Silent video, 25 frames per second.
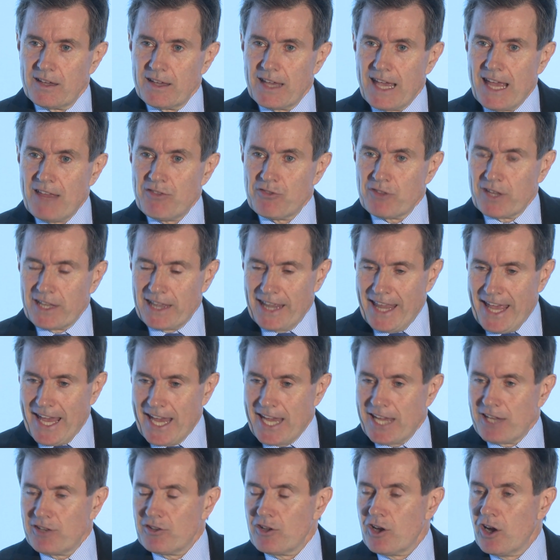in the
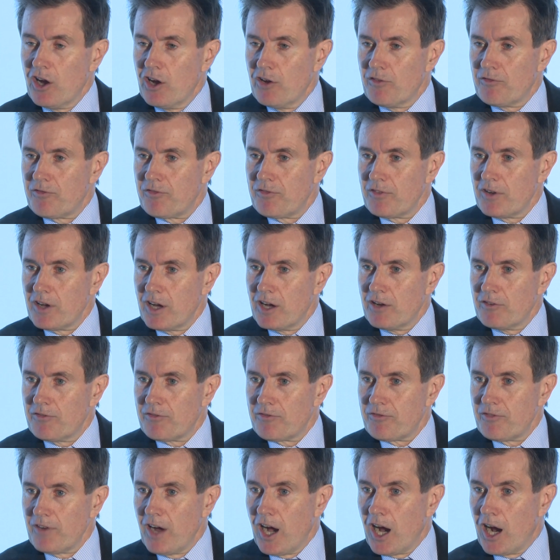lane of,
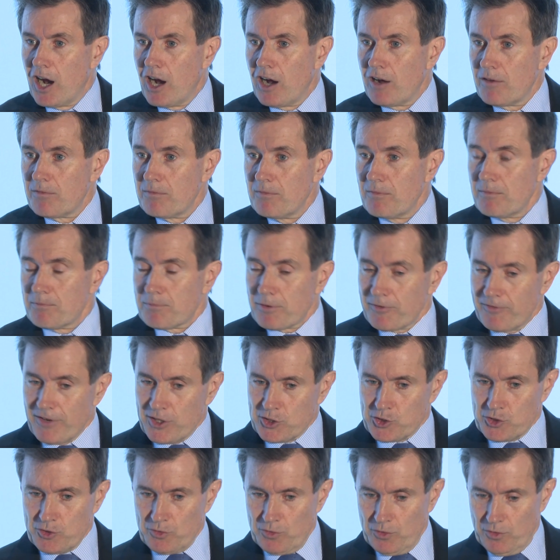of our
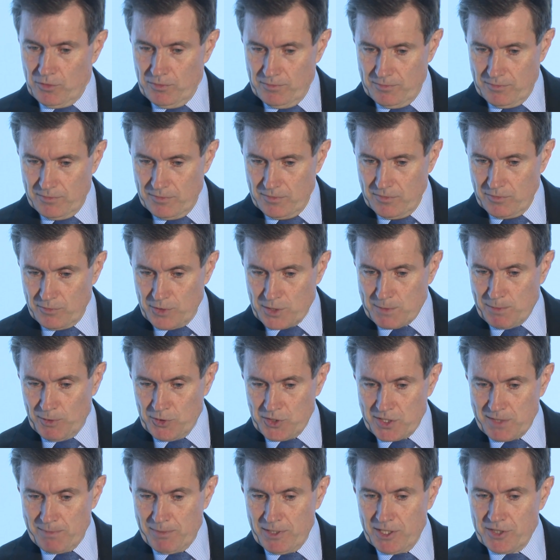professional
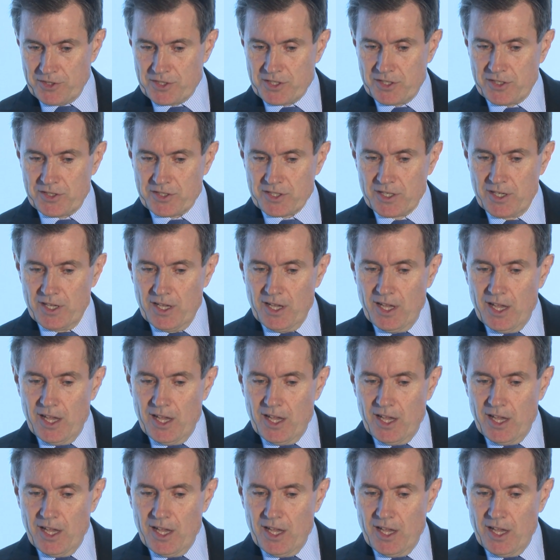responsibilities.